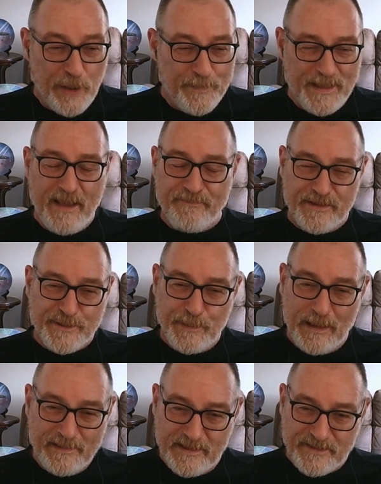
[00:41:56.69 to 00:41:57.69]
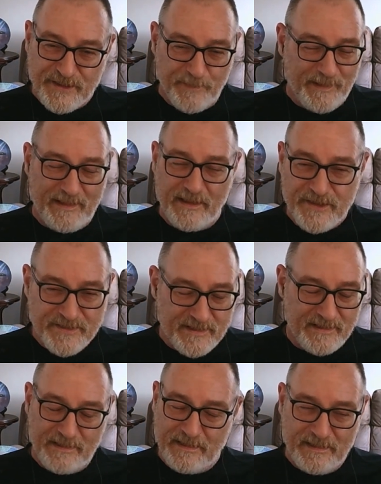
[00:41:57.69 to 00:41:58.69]
and nobody ever explained it to me. They
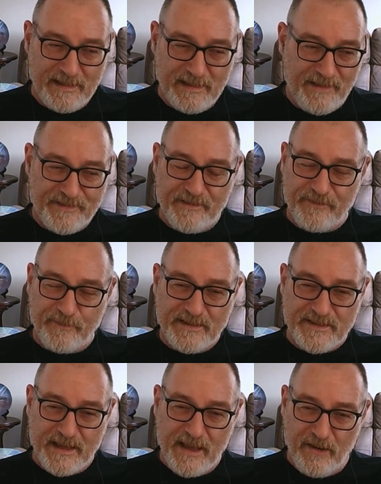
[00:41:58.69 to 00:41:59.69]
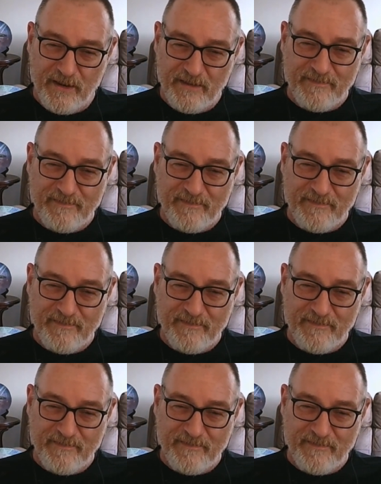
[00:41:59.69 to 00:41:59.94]
just left it for me to